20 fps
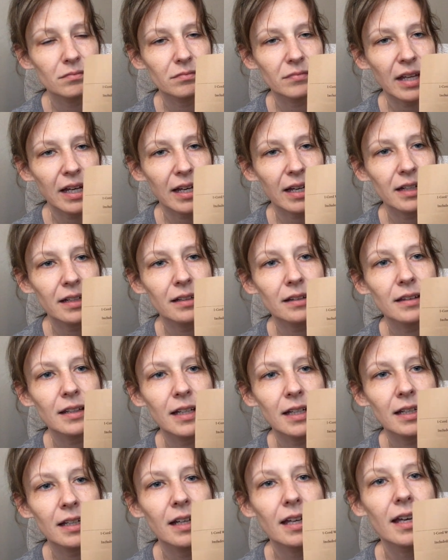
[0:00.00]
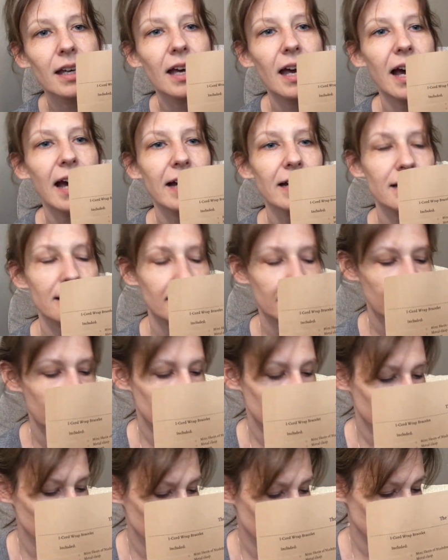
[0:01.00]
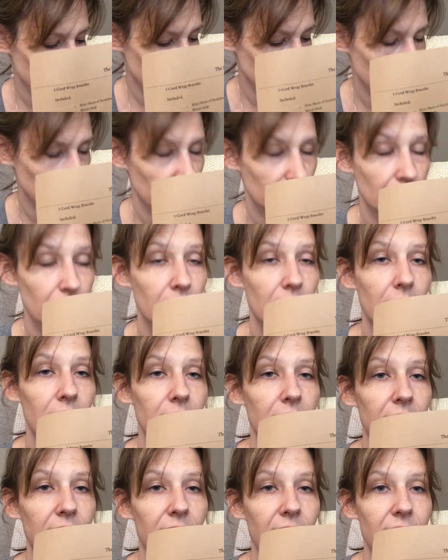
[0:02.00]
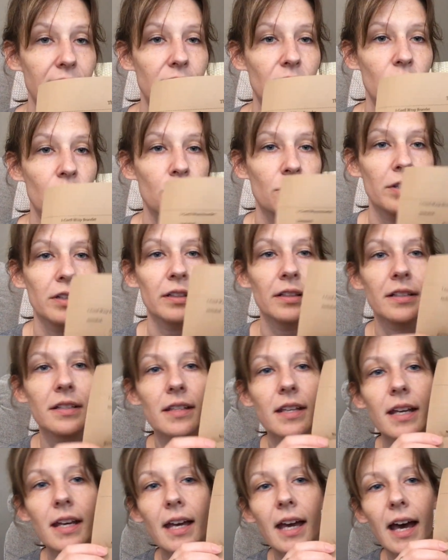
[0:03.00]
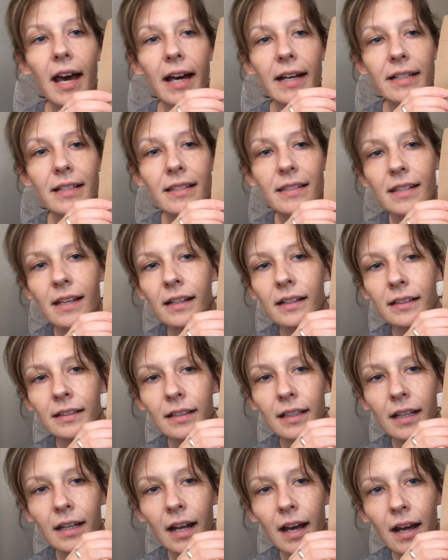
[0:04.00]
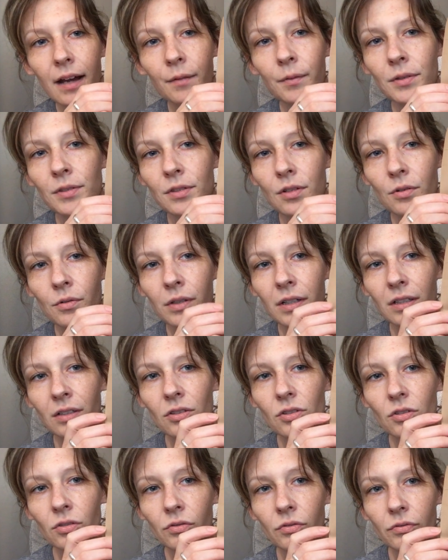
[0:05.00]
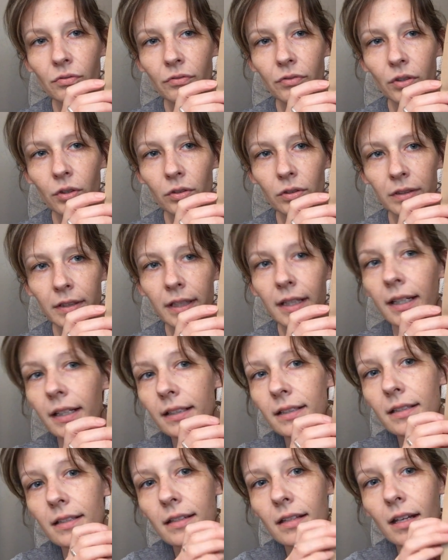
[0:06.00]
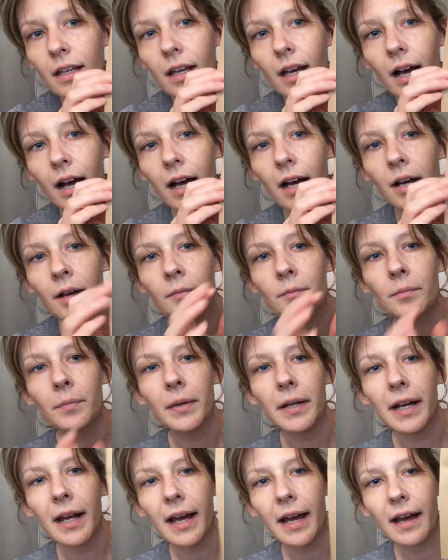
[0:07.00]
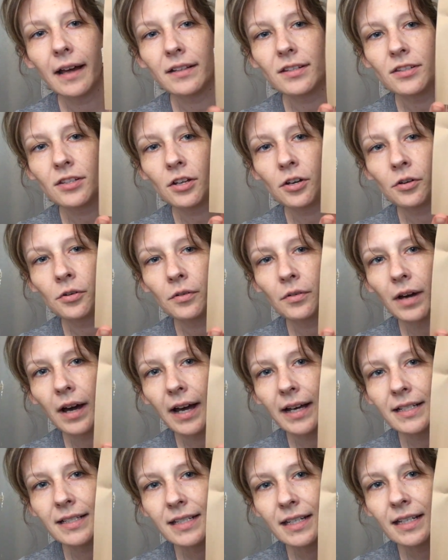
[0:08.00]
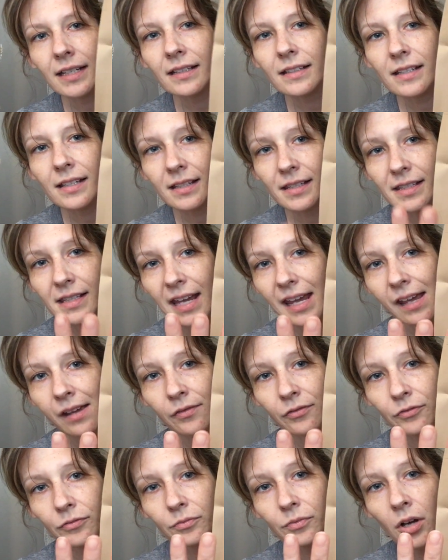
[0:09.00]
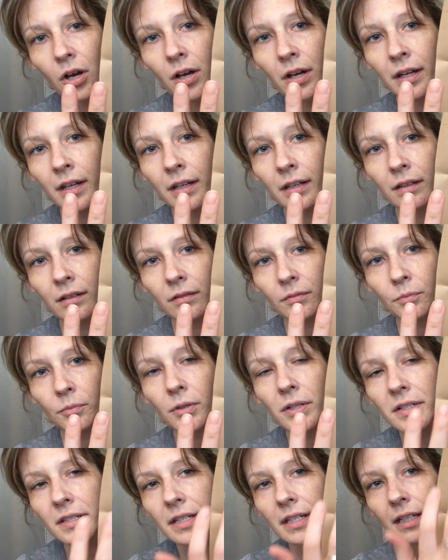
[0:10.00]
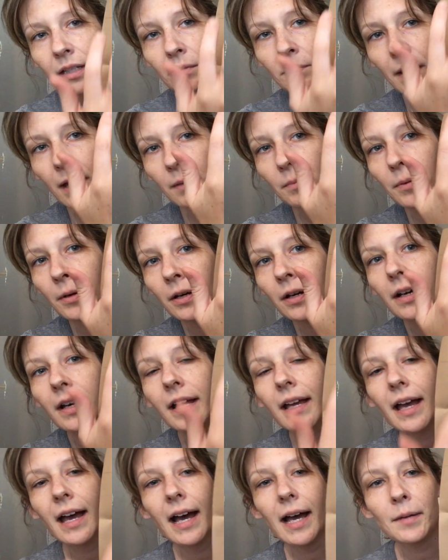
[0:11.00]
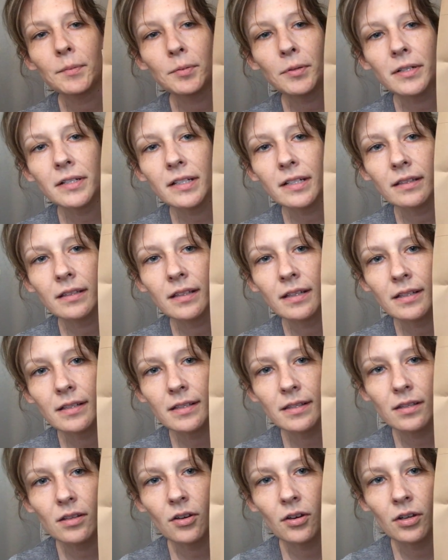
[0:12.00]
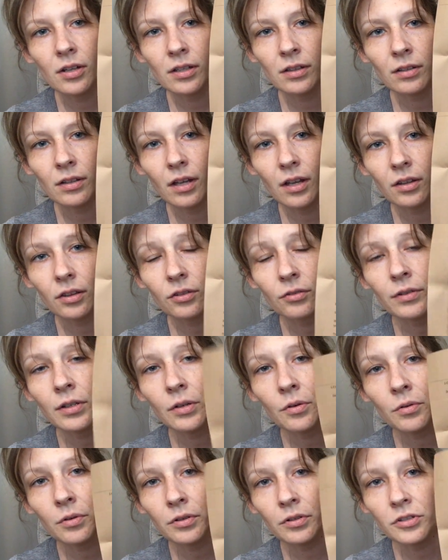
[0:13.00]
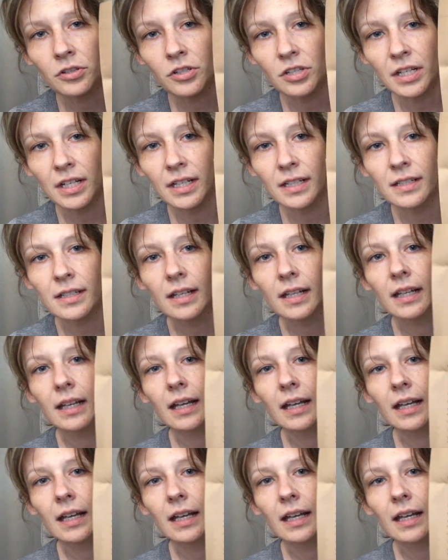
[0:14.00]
that kind of thing, I decided, the cat's enjoying this, I decided that I was going to fold it. But so I did, to save on printing and paper, I printed this on a 3/4 sheet,